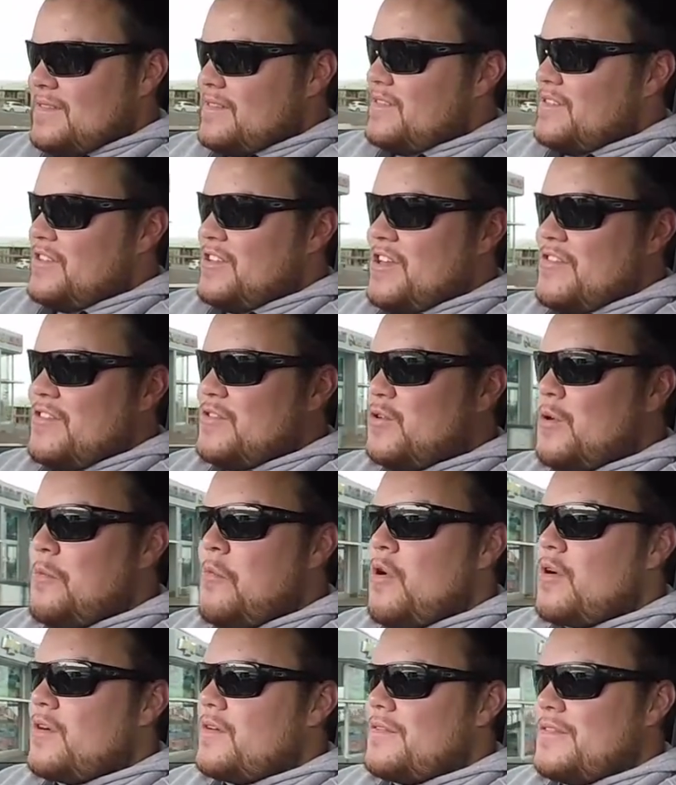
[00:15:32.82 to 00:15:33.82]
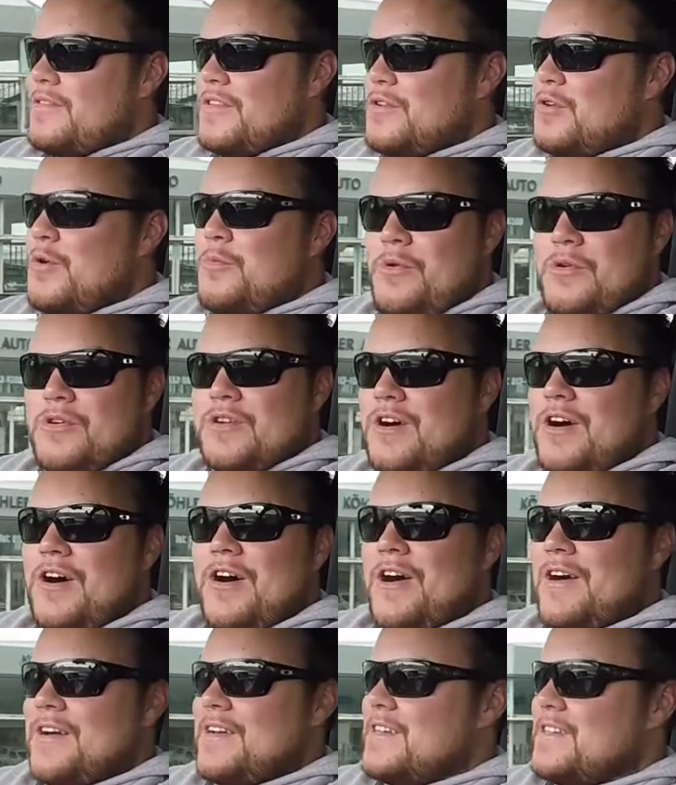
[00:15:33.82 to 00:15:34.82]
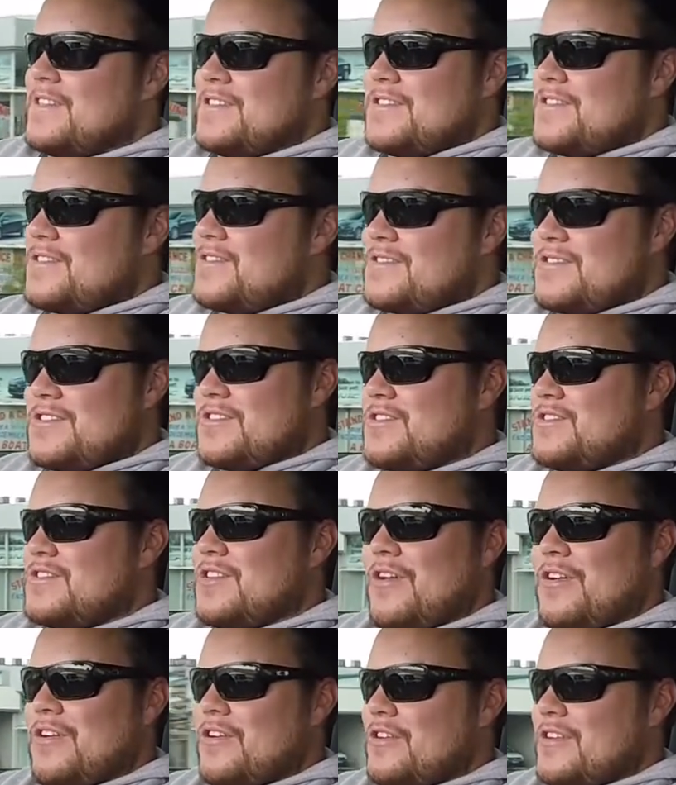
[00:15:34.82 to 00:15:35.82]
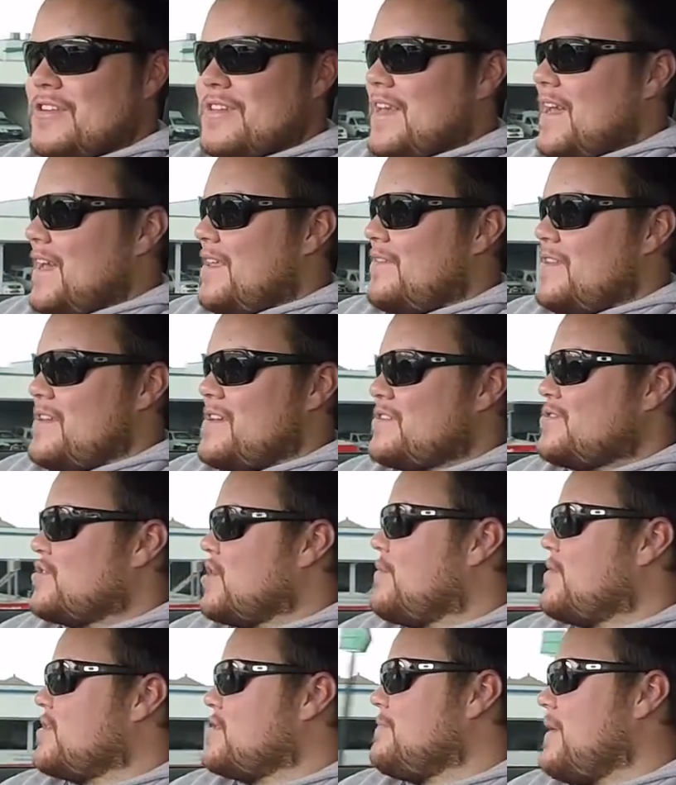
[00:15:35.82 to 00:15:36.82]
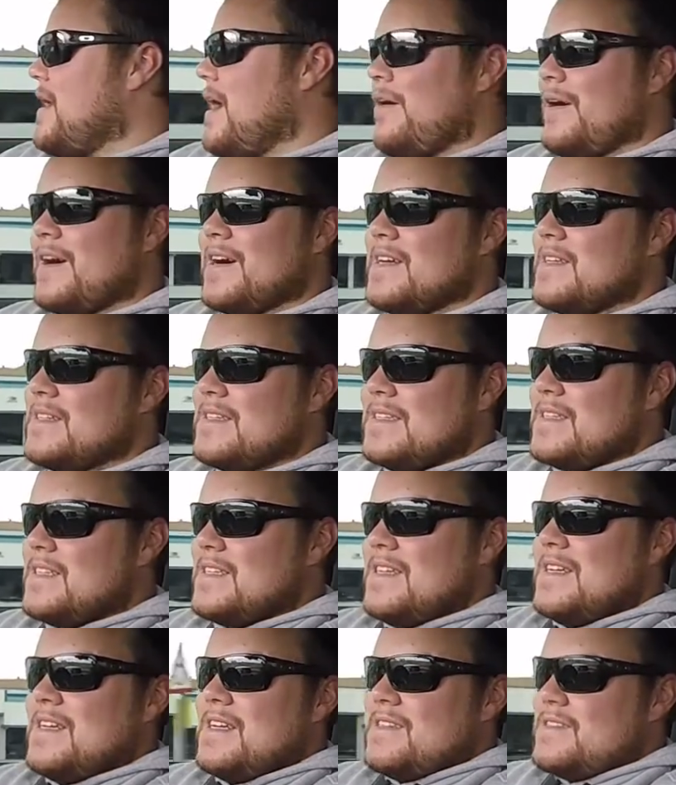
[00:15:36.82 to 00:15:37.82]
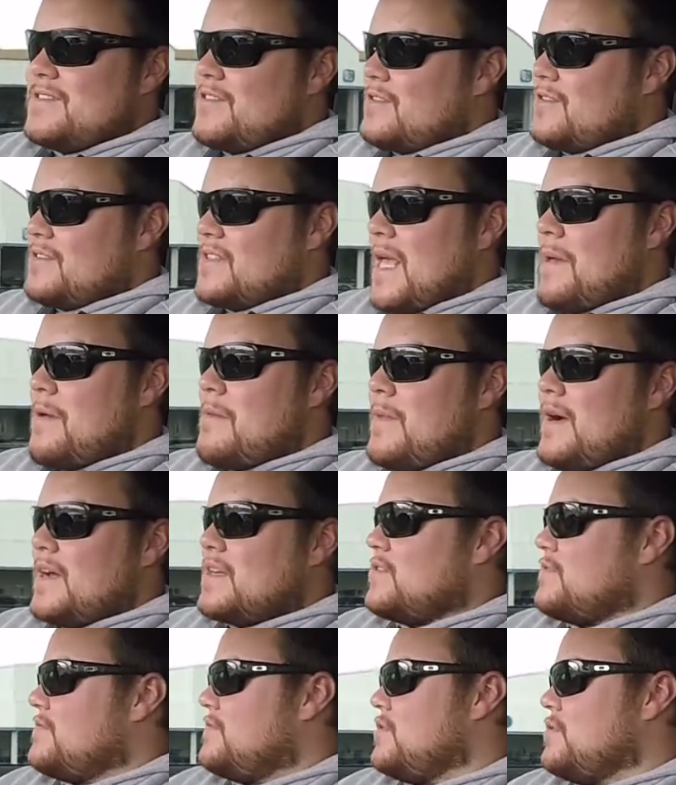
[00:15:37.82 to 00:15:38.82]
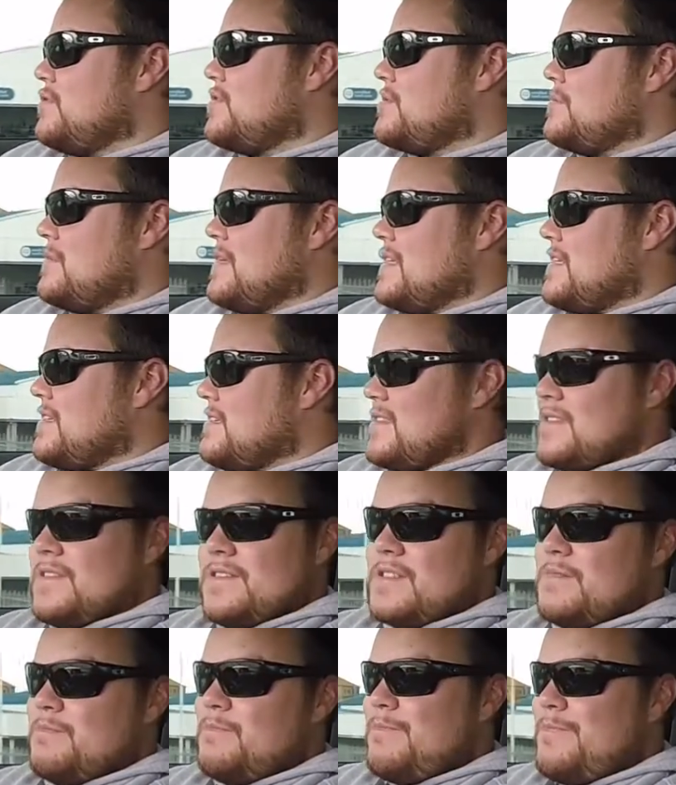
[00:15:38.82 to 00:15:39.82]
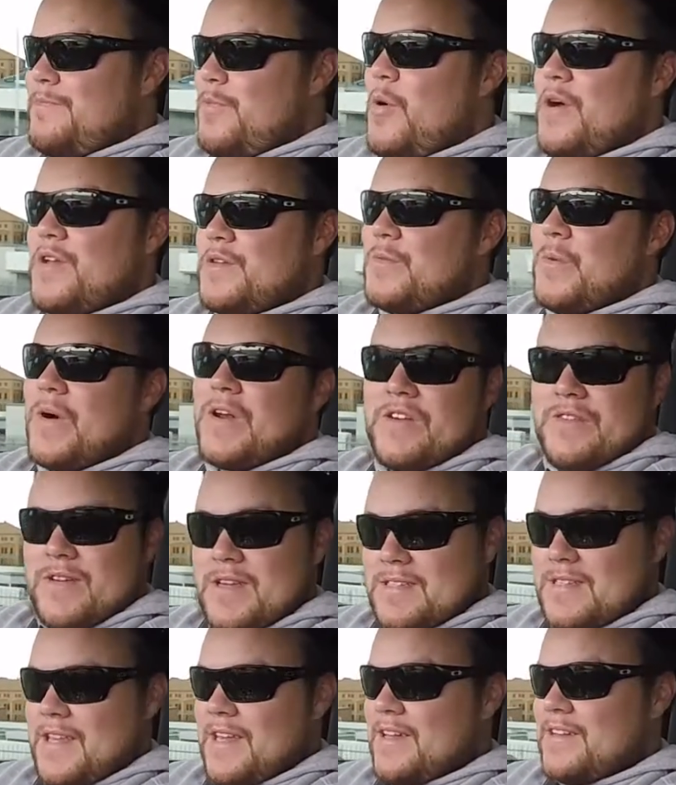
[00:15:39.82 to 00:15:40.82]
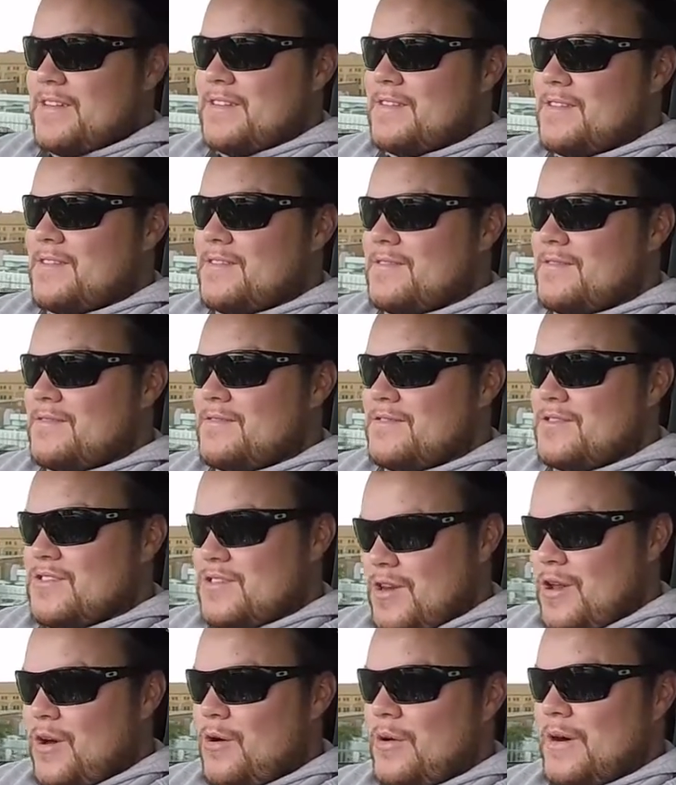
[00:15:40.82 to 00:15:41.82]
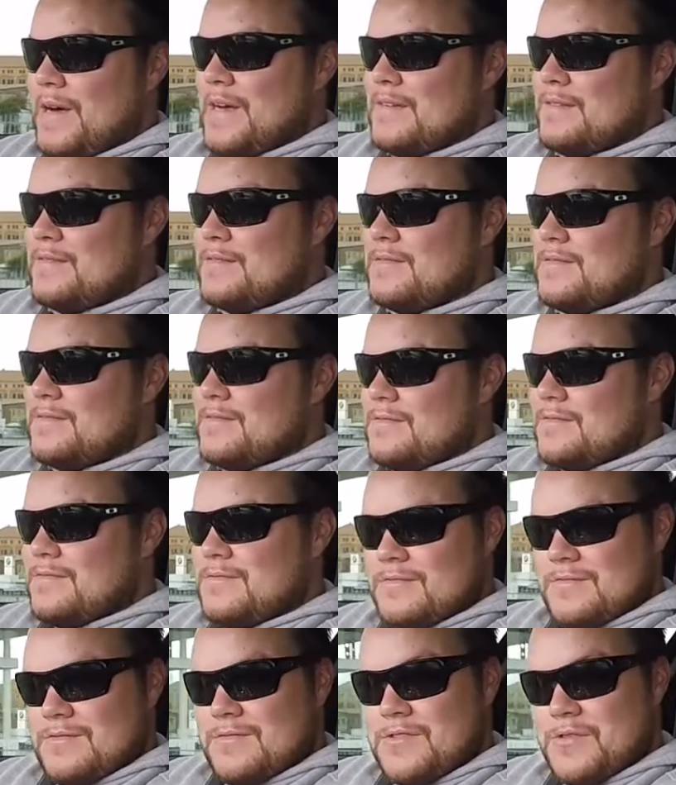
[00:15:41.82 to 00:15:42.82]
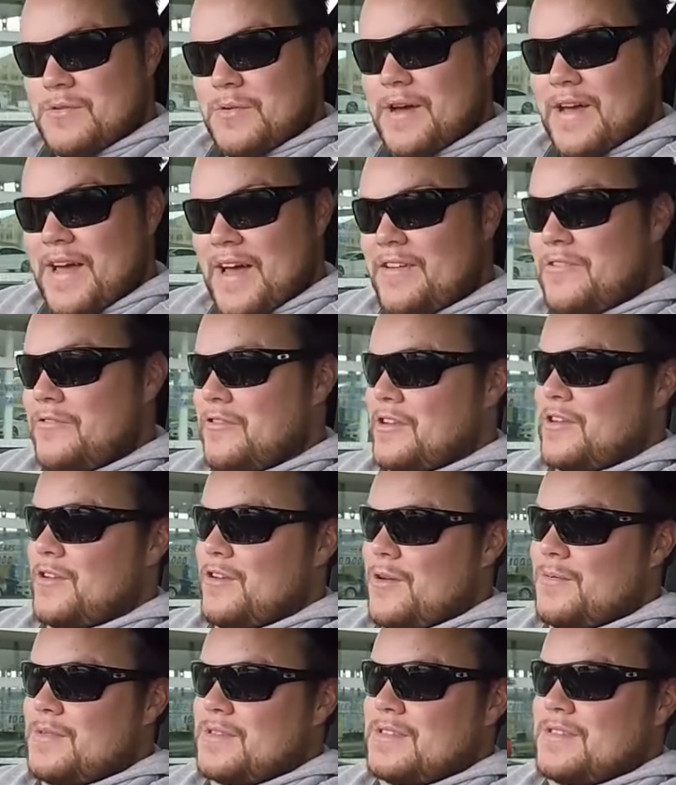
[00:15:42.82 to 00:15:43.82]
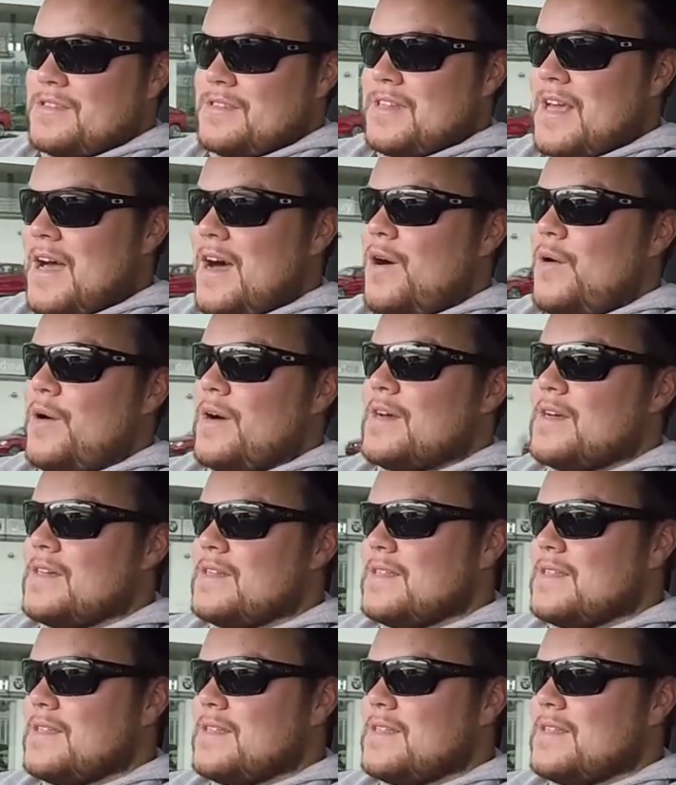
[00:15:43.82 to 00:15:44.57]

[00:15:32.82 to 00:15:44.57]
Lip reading: You know, the normal car is just so good, and there's so much power. It's got the same amount of Newton meters, and it's 0.1 of a second slower to 100 kilometers an hour.